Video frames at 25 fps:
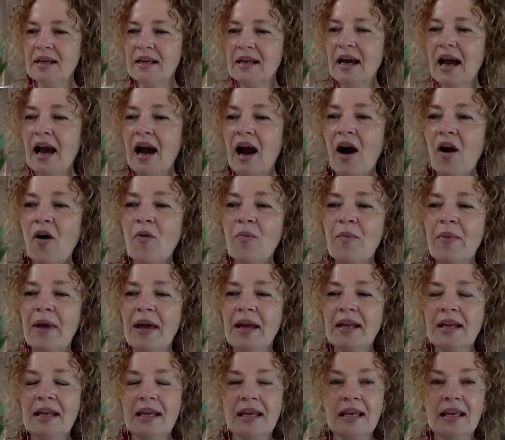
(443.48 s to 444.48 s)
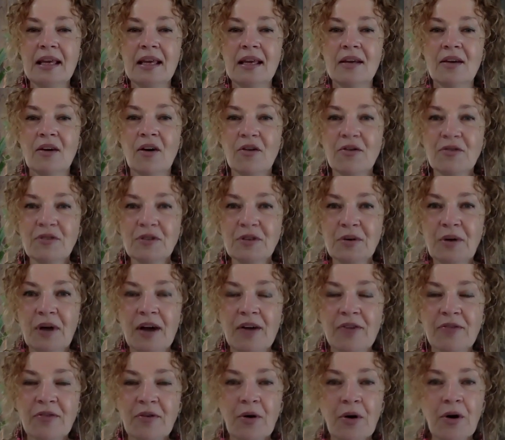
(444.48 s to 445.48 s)
how many of you
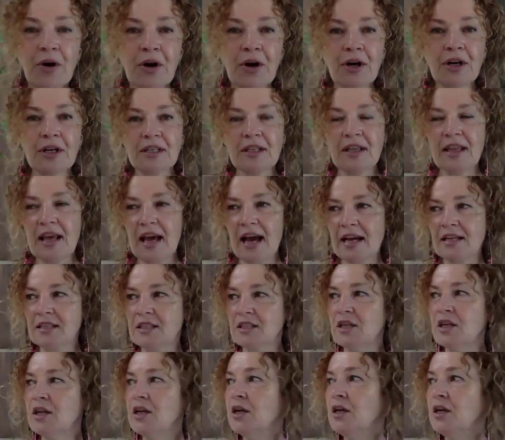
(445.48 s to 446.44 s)
have heard that